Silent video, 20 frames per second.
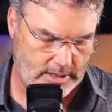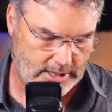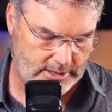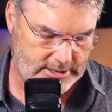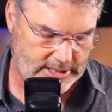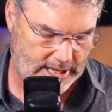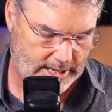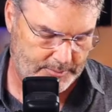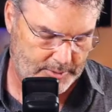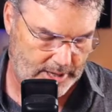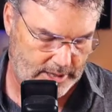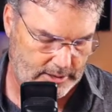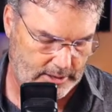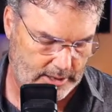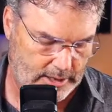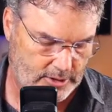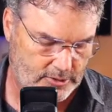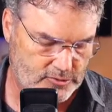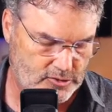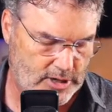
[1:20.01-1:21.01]
I tap
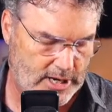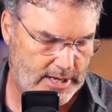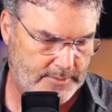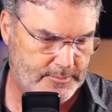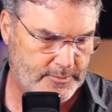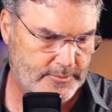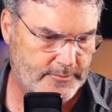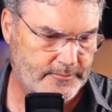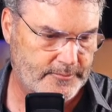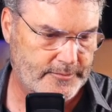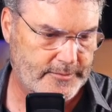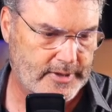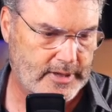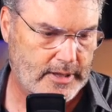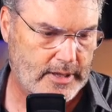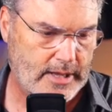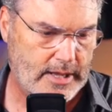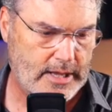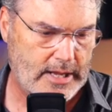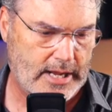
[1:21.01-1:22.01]
on AirDrop.
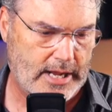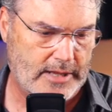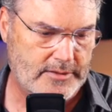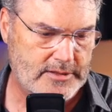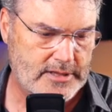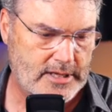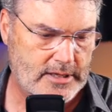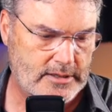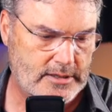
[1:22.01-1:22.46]
And